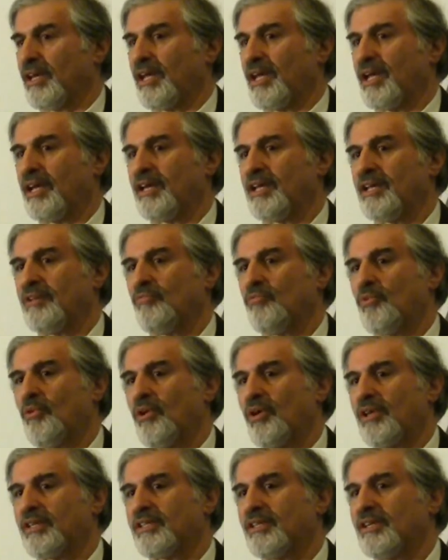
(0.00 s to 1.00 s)
And he
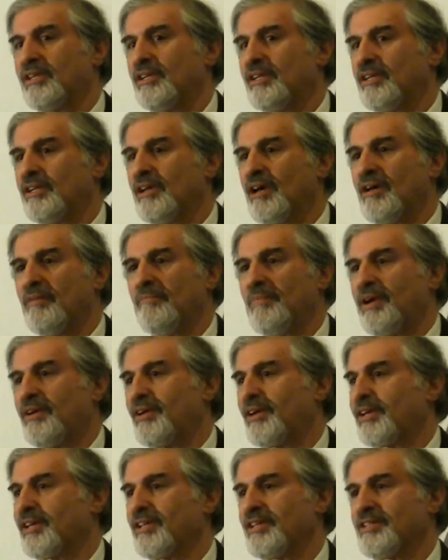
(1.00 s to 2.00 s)
wanted
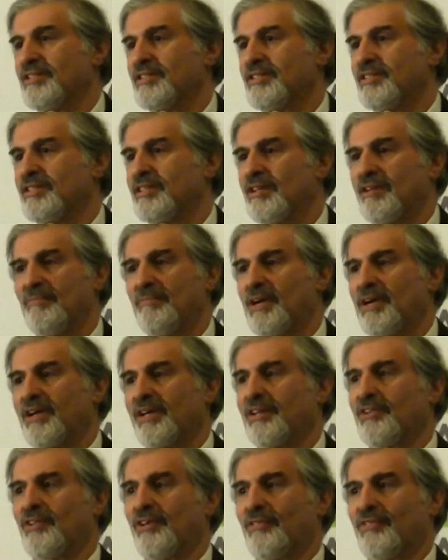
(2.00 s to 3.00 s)
Americans,
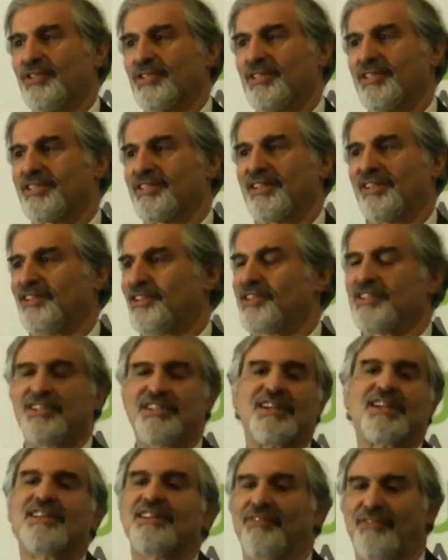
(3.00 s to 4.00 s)
American officers to look
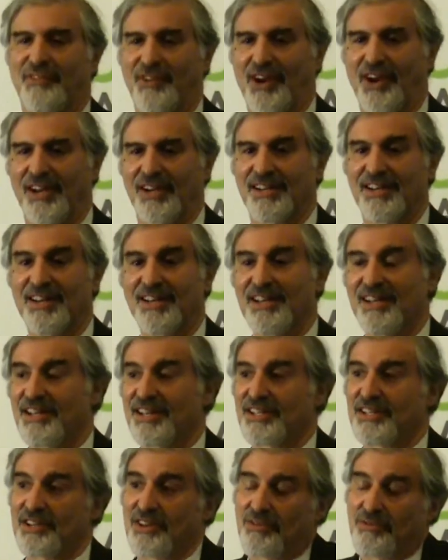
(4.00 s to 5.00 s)
dignified.
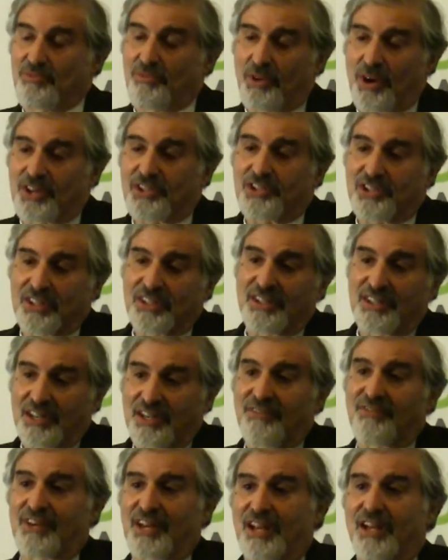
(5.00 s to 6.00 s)
So Washington
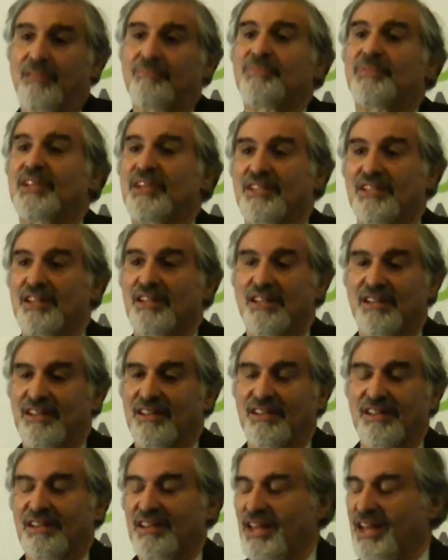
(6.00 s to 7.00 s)
even helped,
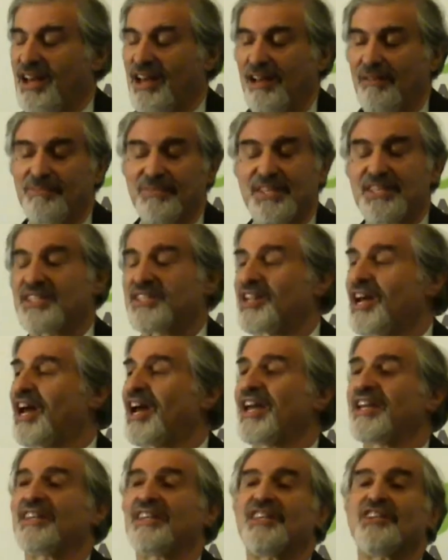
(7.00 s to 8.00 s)
helped
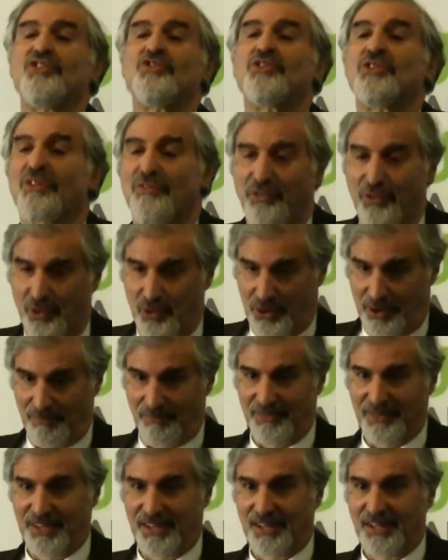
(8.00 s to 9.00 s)
design the uniform.
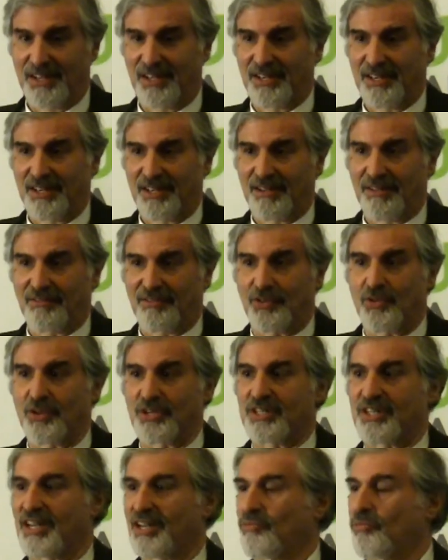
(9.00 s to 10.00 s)
Of
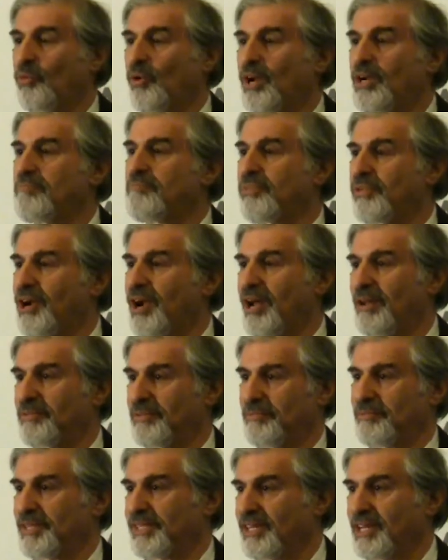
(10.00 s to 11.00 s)
course, he had one
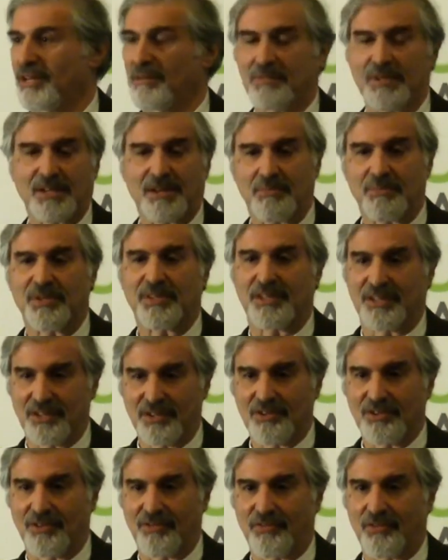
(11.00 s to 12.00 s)
problem in coming up with the
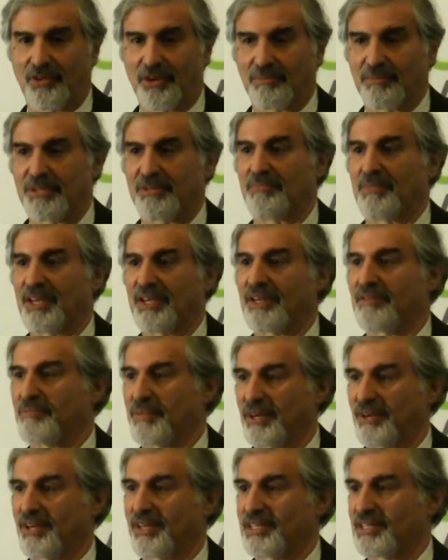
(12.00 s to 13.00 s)
uniform to make
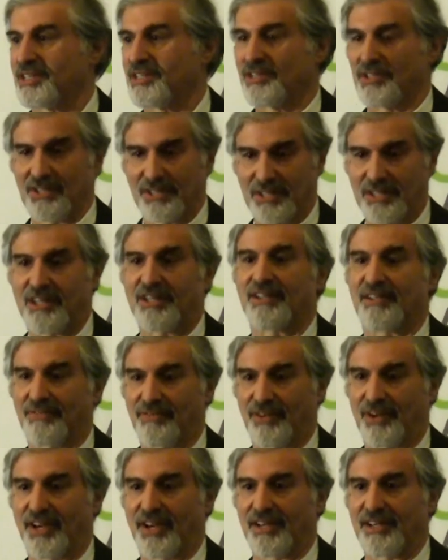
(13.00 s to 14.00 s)
Americans look
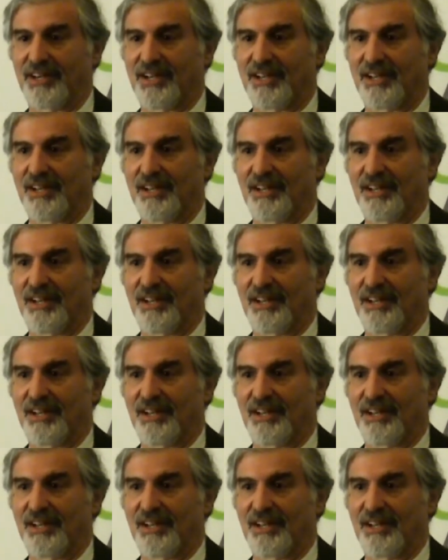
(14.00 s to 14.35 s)
dignified.